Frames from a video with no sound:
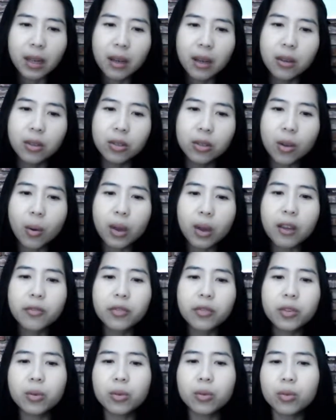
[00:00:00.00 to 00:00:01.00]
So if
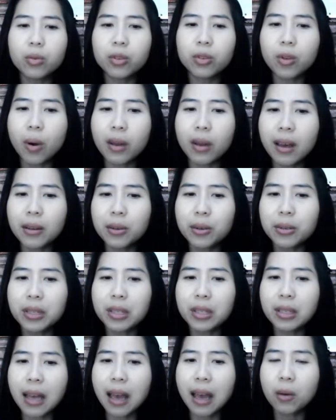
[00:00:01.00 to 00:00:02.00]
you don't
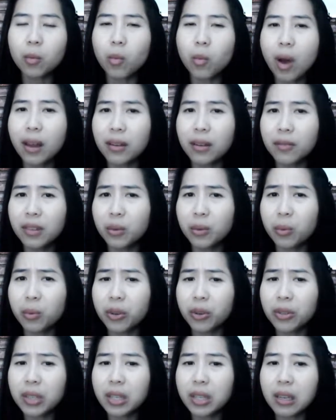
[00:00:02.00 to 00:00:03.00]
understand one of the
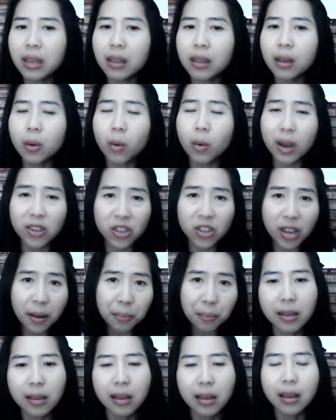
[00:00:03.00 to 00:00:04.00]
words in the question,
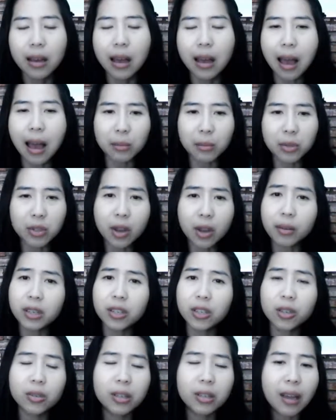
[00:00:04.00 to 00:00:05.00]
I'm sorry
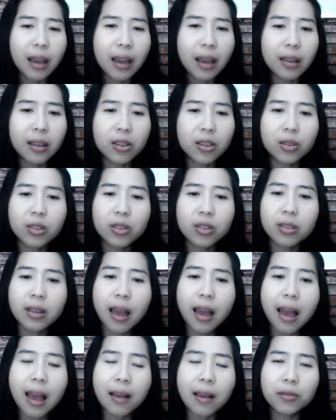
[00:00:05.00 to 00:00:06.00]
to say that you just
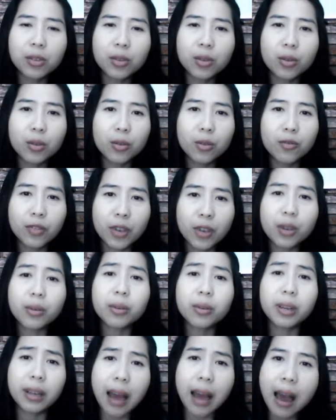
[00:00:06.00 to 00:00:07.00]
have to
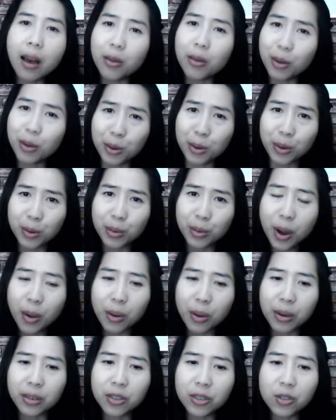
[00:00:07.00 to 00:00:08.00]
figure it out on your
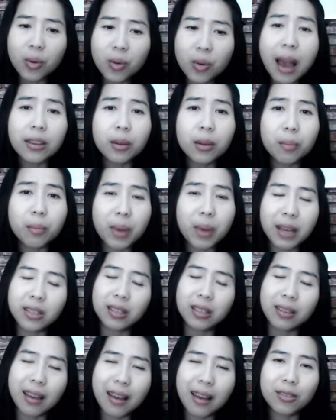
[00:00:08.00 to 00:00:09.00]
own and try your best
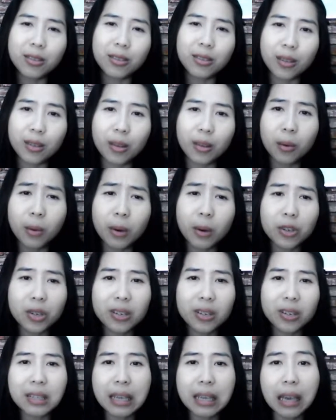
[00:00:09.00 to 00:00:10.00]
to answer the
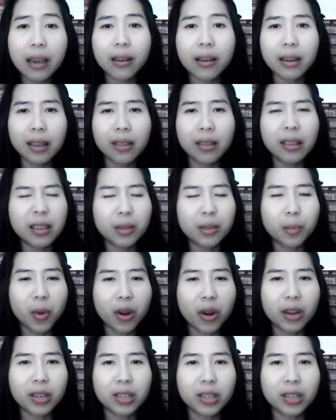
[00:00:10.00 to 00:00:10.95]
questions here in this part.